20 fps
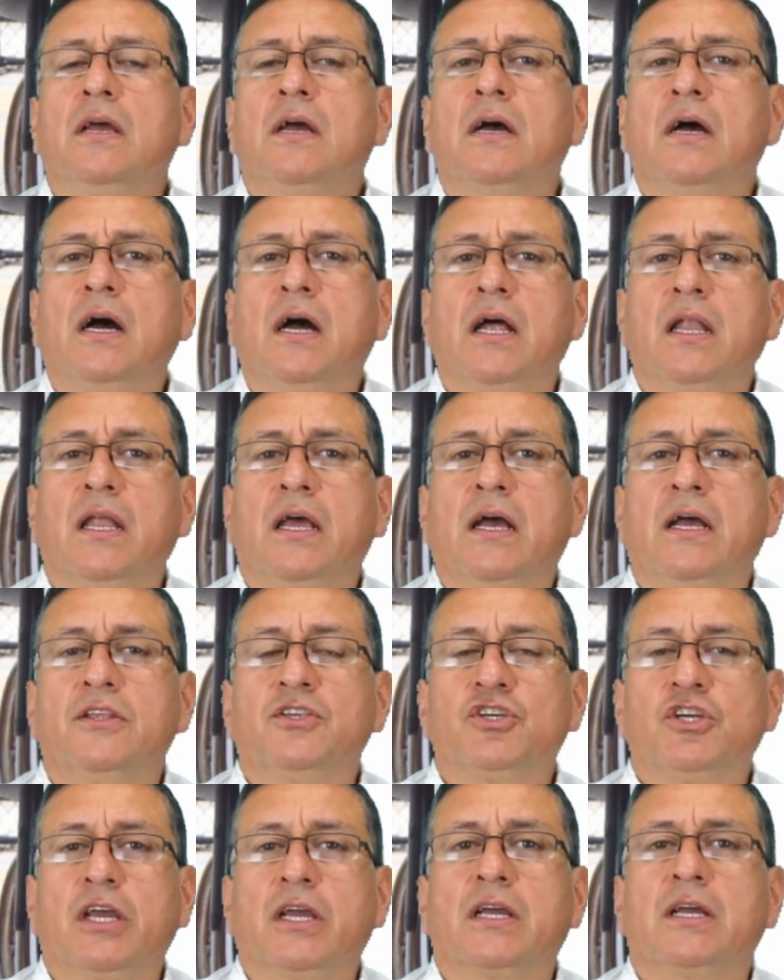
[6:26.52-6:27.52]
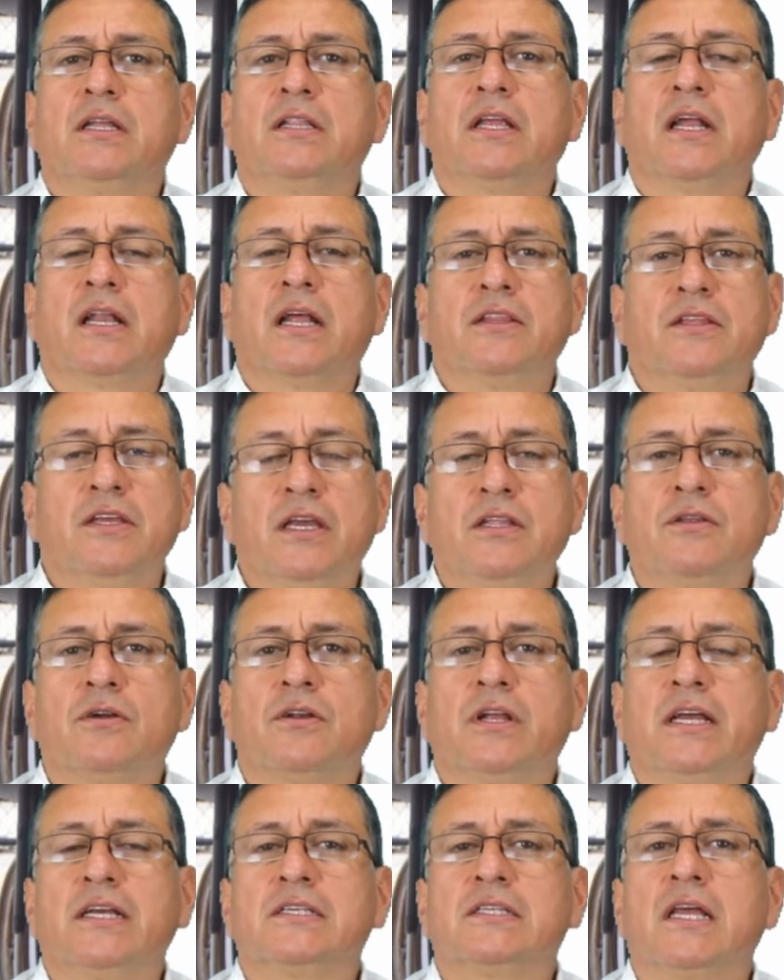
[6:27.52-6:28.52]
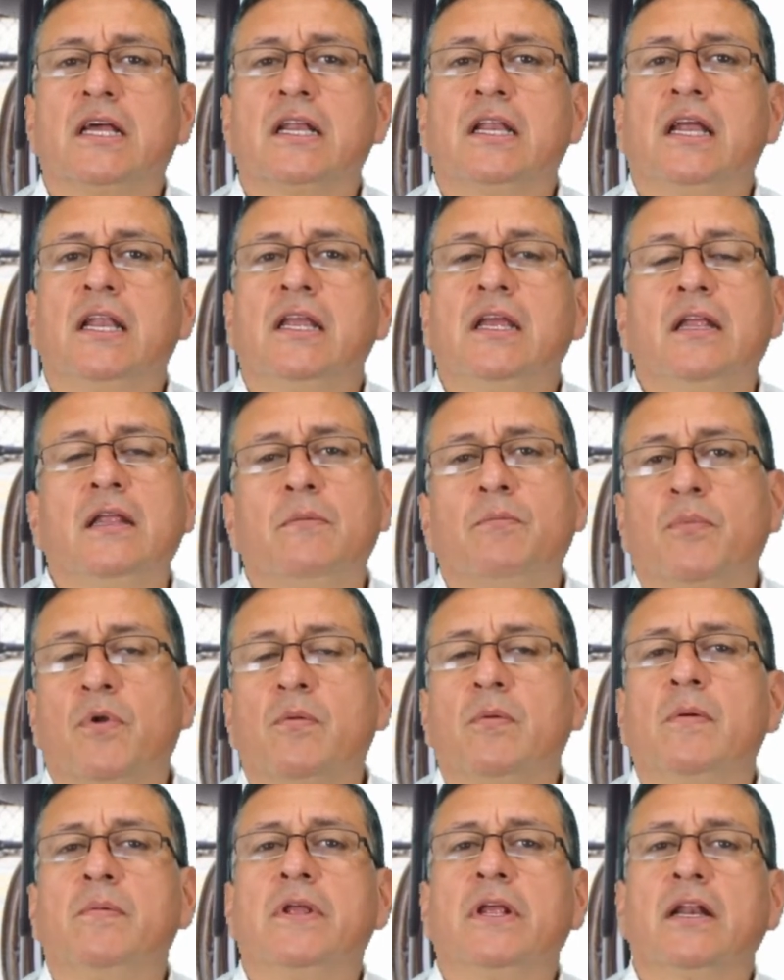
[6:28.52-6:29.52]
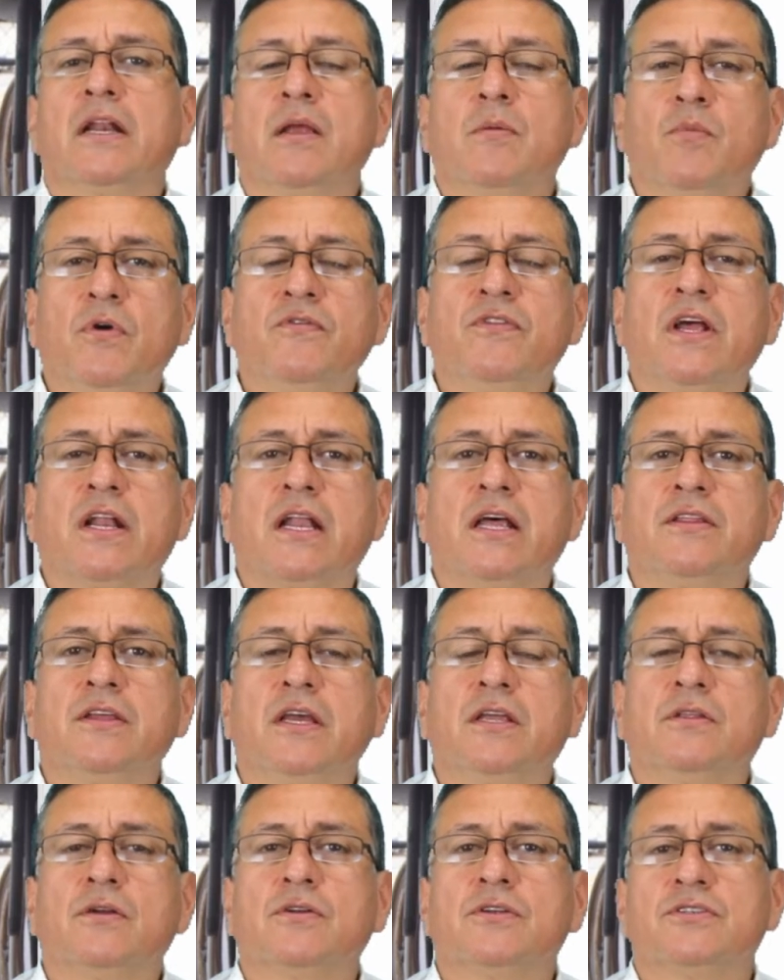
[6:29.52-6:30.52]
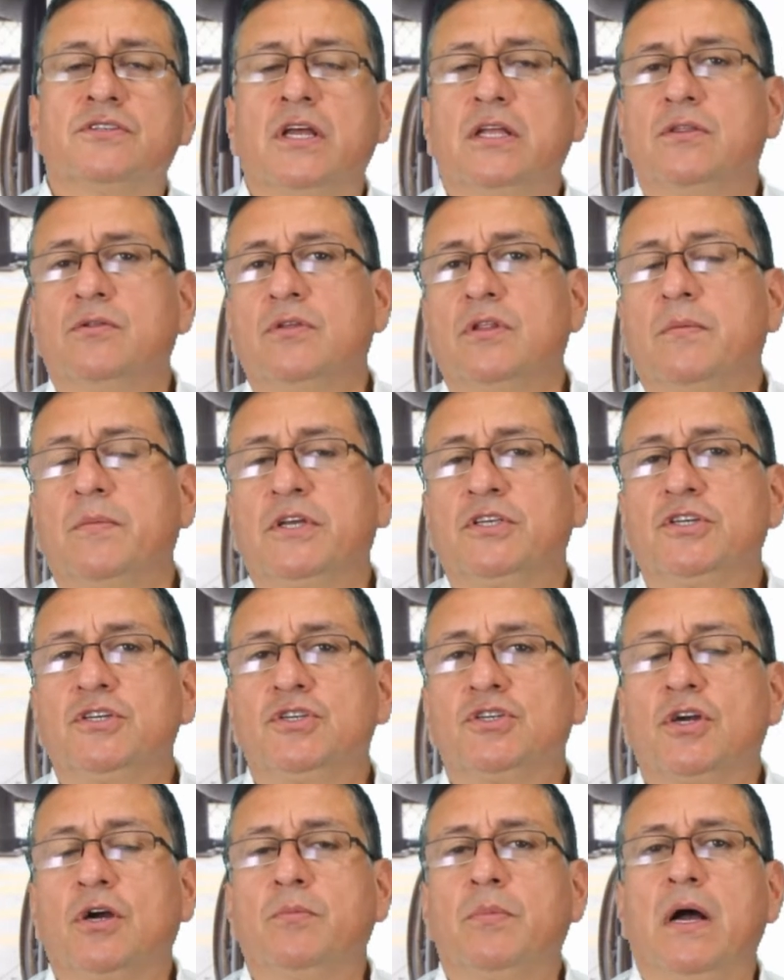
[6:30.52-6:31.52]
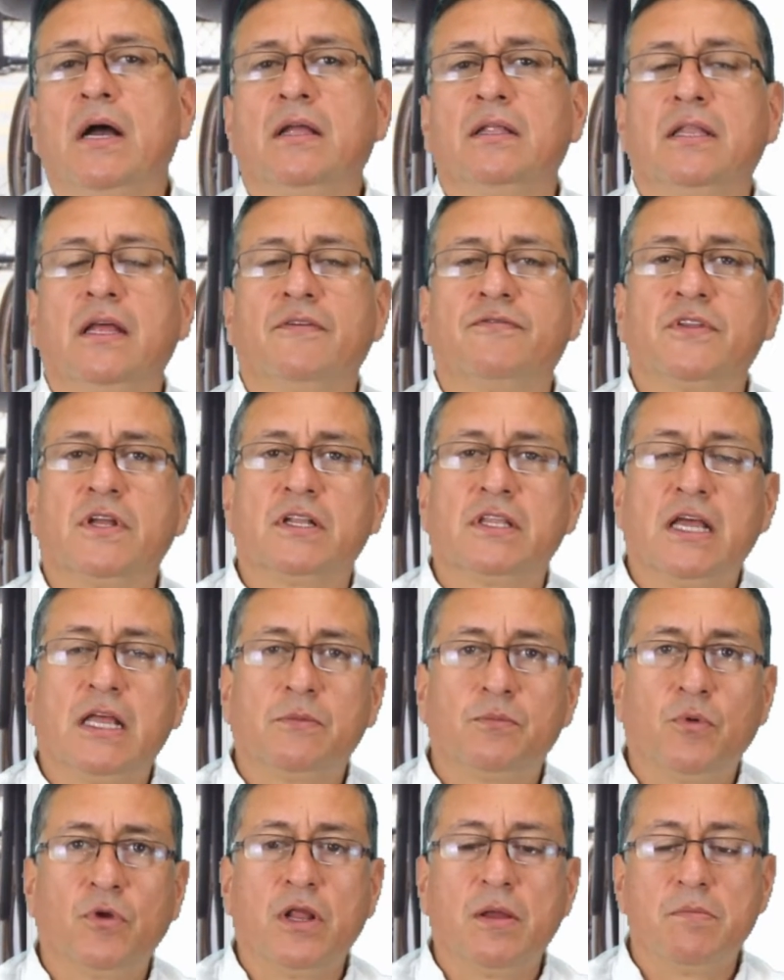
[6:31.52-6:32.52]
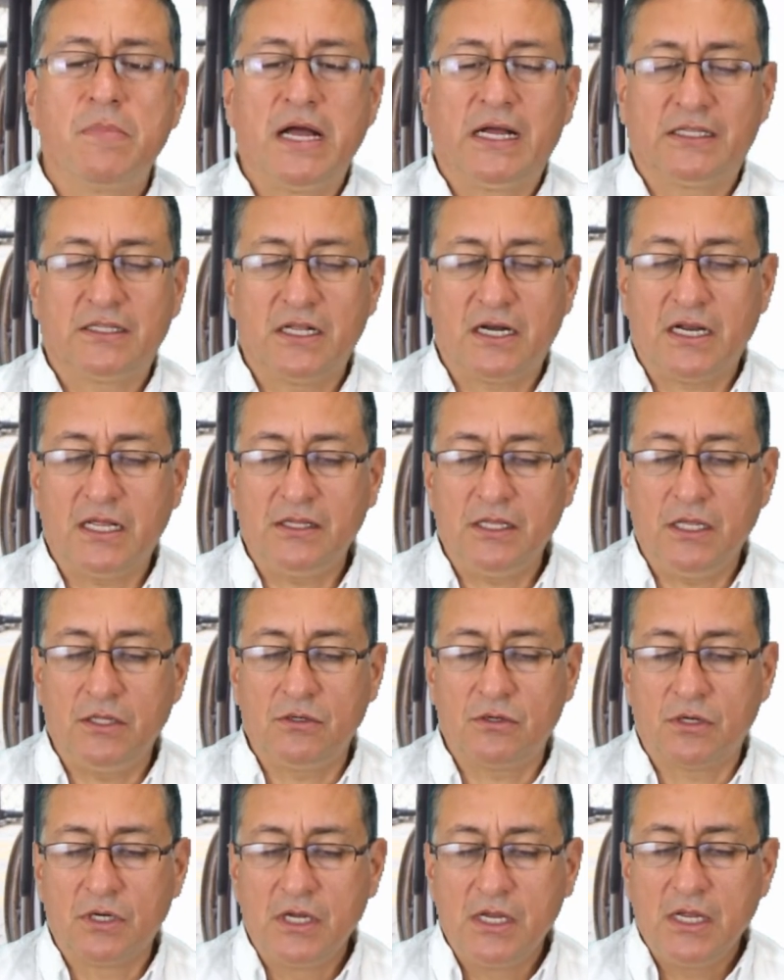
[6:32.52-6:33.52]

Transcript: and uh, check the radiator externally, probably remove the radiator, send to the machine shop and after that putting back the radiator.